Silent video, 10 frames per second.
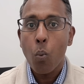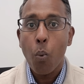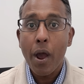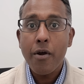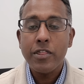
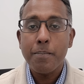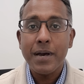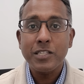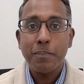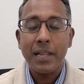where are the
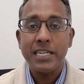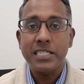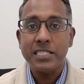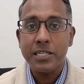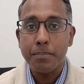best
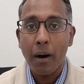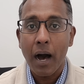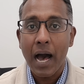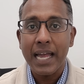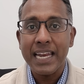places to
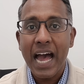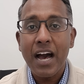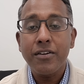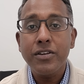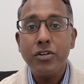buy, and
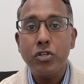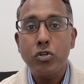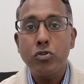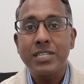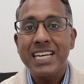how do you
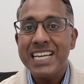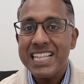use